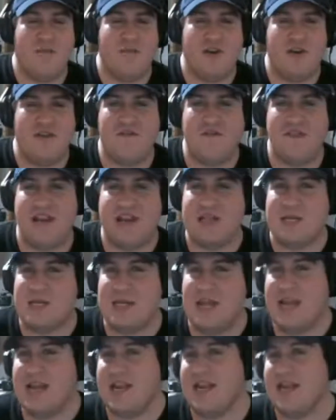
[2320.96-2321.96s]
much for that,
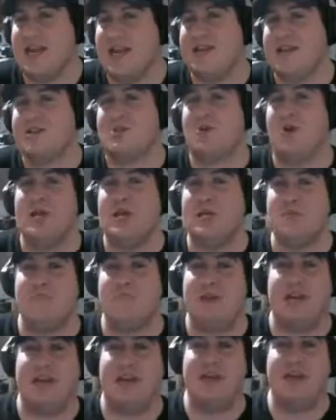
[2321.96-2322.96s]
Sandy. And trust
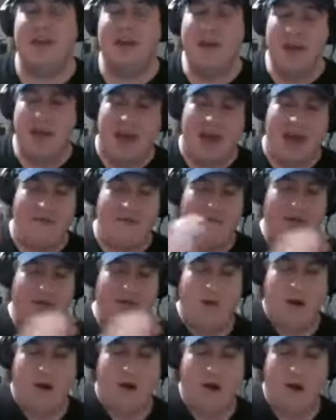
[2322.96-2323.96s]
me,
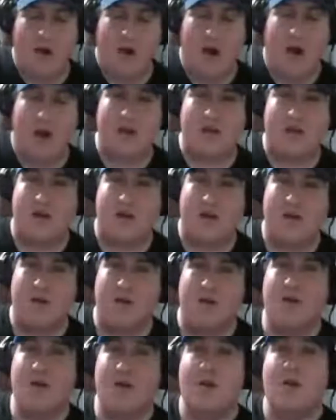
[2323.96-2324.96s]
after our
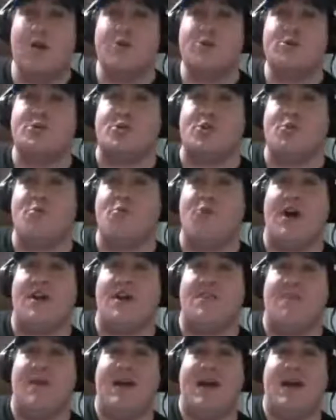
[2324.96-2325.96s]
Hunter
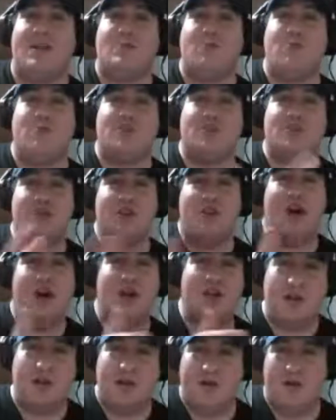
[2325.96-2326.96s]
Subroth match, which,
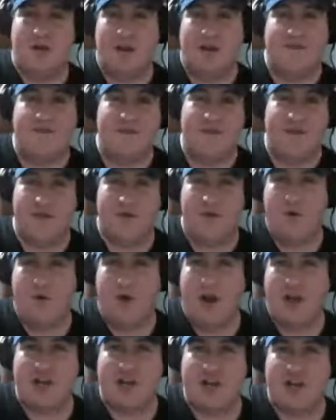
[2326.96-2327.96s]
Hunter, if you're
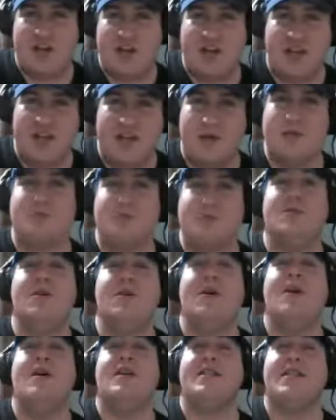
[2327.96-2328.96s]
watching
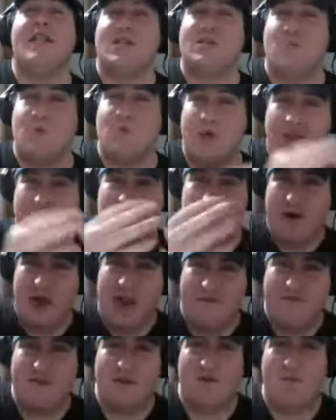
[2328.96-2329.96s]
this, next
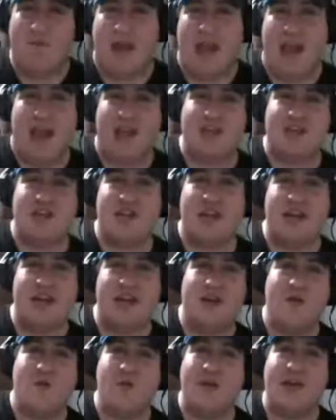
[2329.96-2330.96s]
week you'll have your
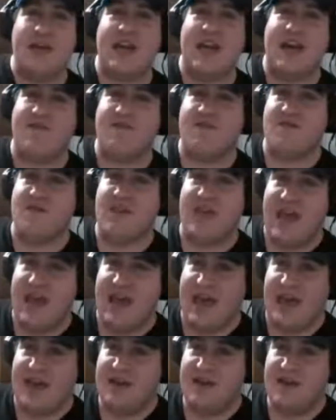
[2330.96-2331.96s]
match. And then the week
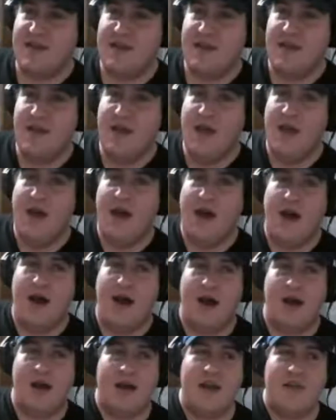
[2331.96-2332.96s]
after that,
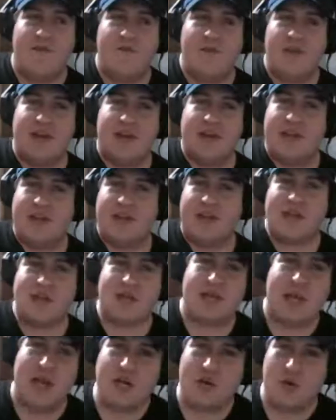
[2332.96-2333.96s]
if we can
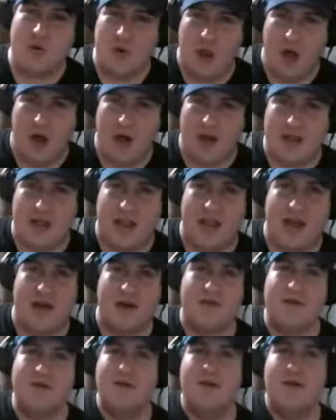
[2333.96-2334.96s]
get the schedule
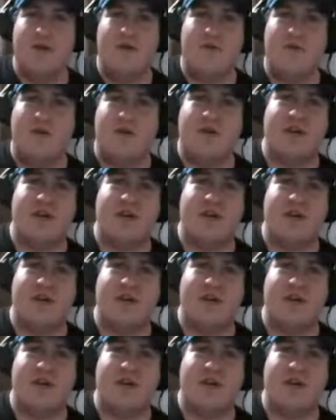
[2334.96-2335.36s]
locked down,